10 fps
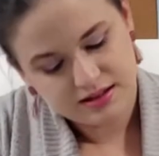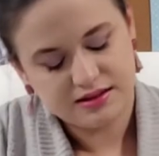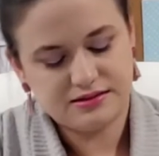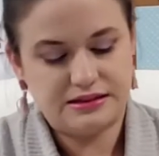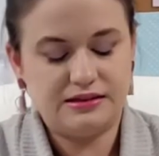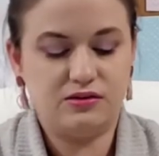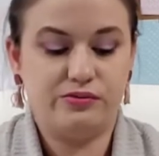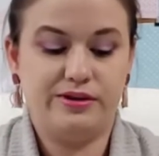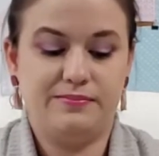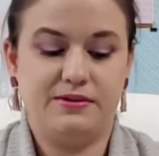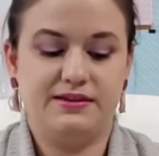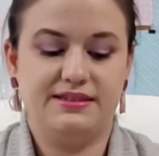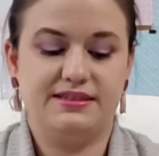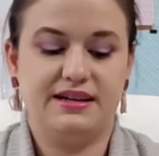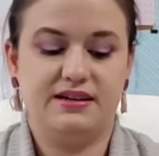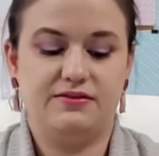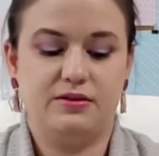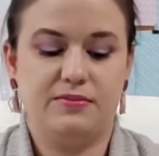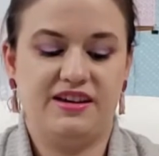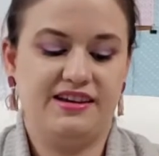There's a little rip on the side of
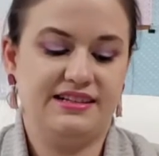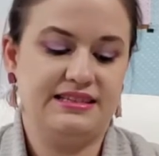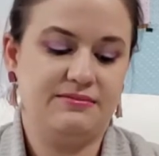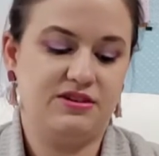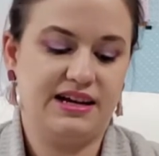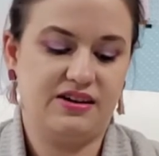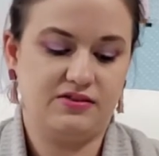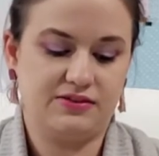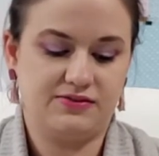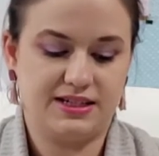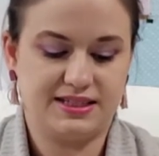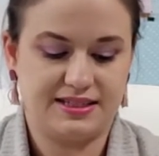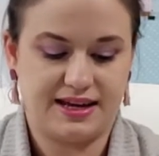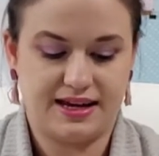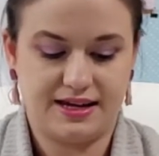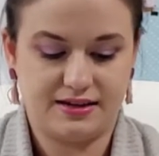her pants. I'm gonna have to fix that.